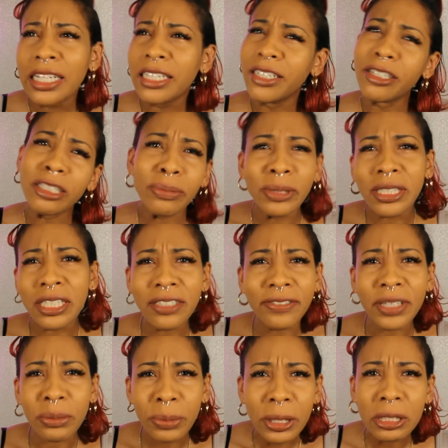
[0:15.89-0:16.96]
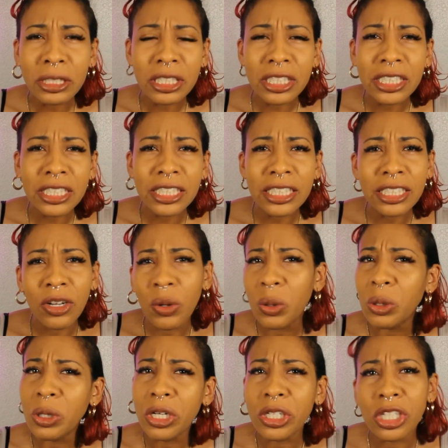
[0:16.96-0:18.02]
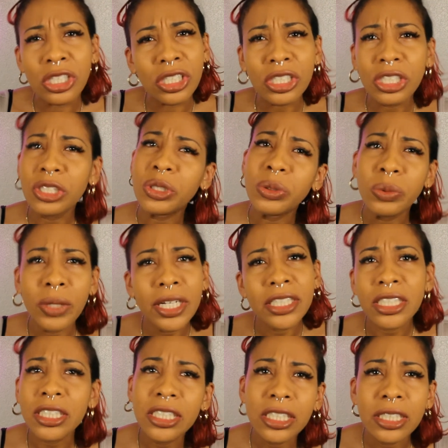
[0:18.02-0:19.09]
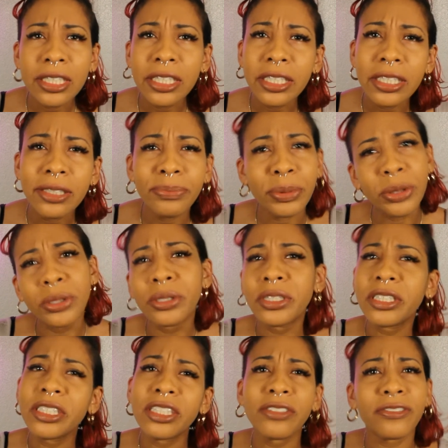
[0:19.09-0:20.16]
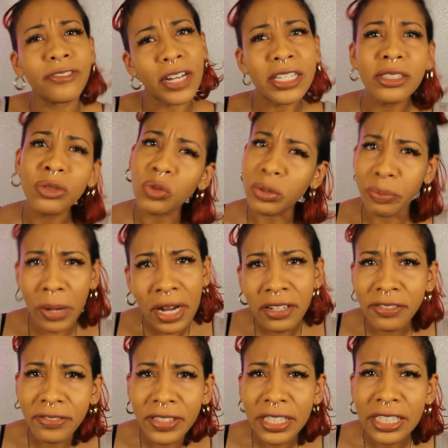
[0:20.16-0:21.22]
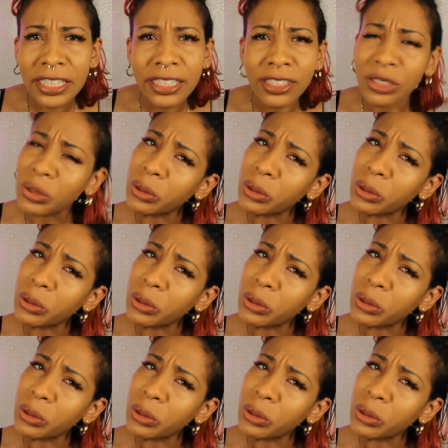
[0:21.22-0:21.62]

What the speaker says: your specific person or your situationship or your friends with benefits,